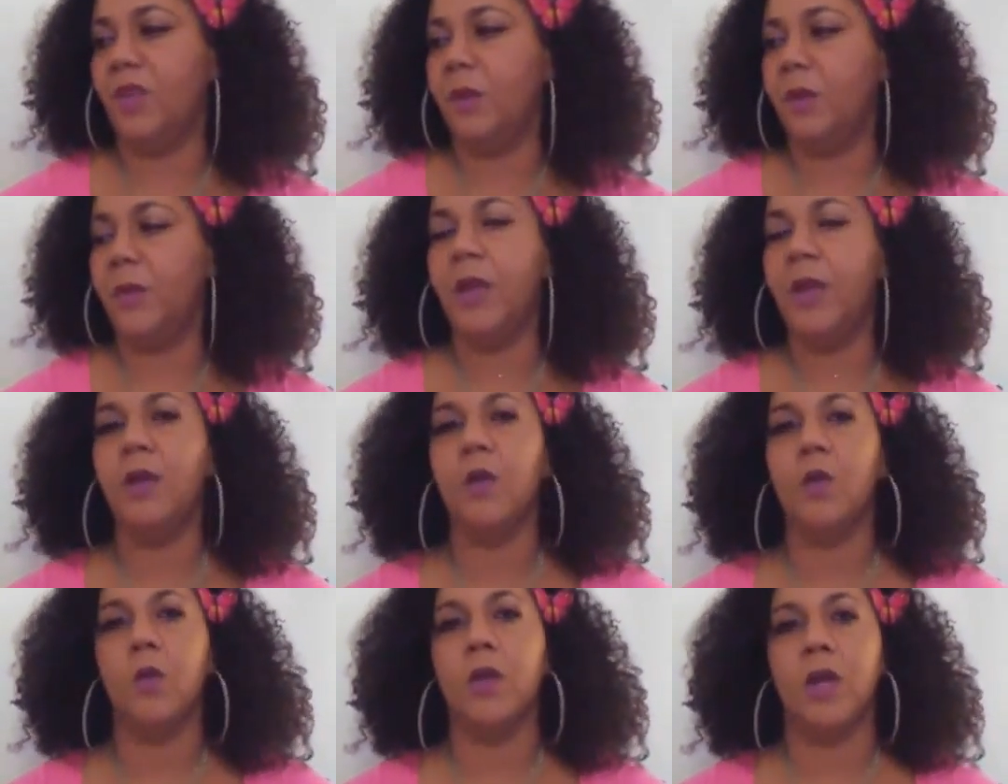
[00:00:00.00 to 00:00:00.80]
but
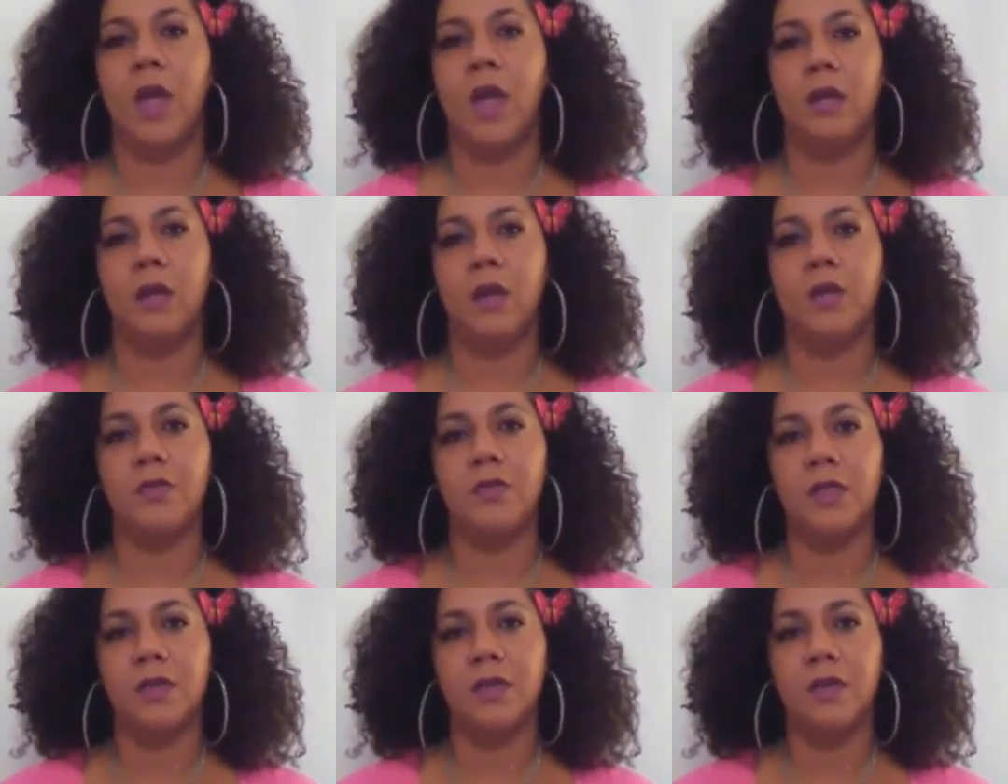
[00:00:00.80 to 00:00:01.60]
when I learned
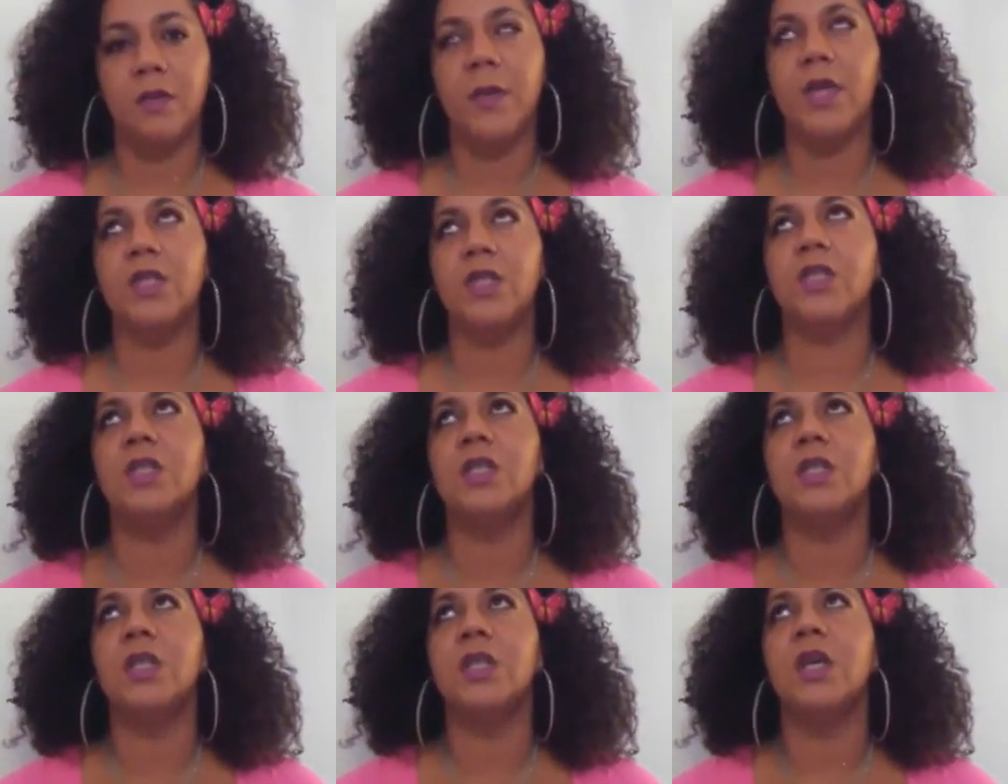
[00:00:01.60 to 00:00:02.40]
this
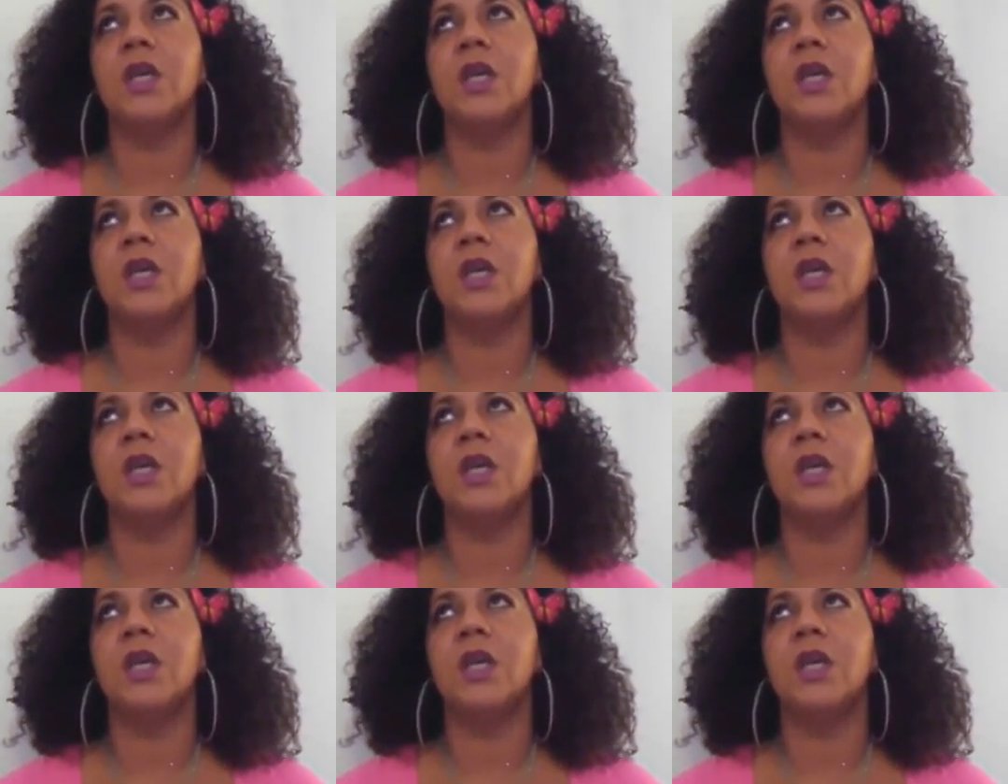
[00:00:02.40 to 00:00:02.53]
information,